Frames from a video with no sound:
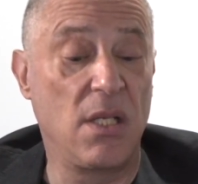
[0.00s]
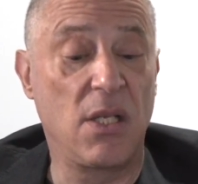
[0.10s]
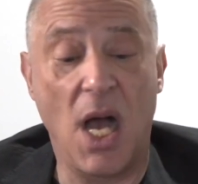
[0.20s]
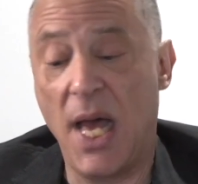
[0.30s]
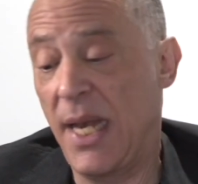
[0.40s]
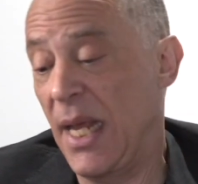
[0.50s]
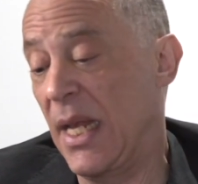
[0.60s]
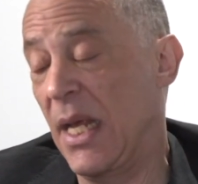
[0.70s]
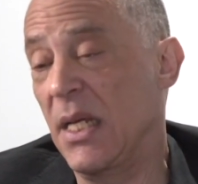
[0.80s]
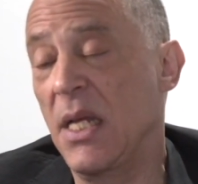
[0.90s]
Taught
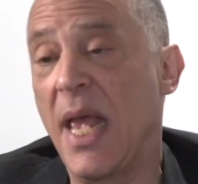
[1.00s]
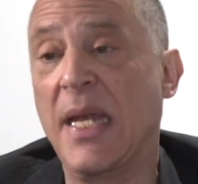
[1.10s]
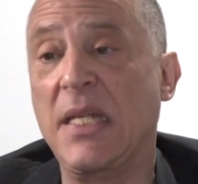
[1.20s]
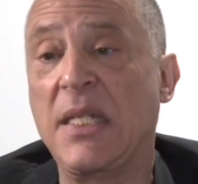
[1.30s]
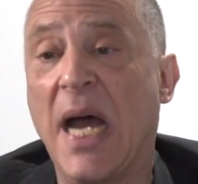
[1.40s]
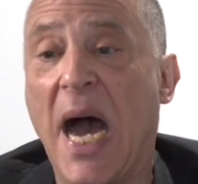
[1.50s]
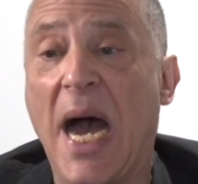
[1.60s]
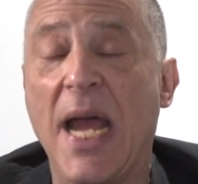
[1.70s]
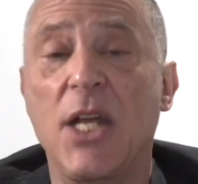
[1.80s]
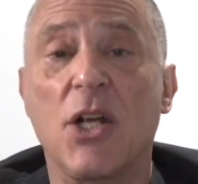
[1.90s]
an
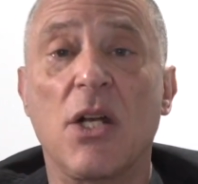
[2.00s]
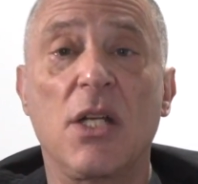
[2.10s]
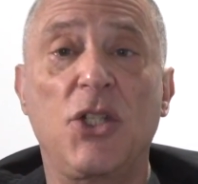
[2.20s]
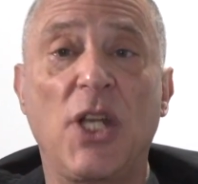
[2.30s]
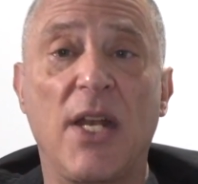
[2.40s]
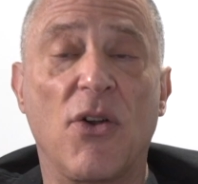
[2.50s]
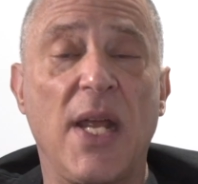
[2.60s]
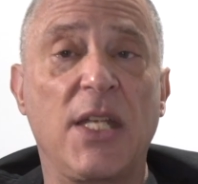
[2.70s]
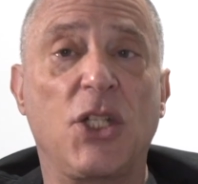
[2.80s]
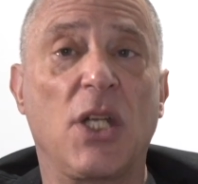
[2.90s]
entire
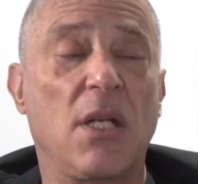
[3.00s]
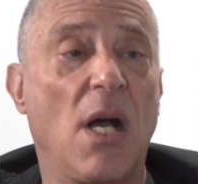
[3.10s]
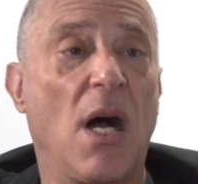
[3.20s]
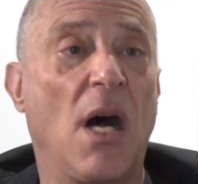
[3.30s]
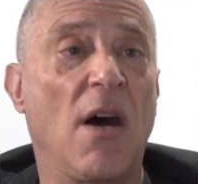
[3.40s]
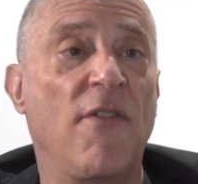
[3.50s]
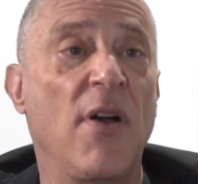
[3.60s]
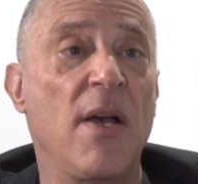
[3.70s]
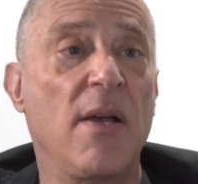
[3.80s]
generation of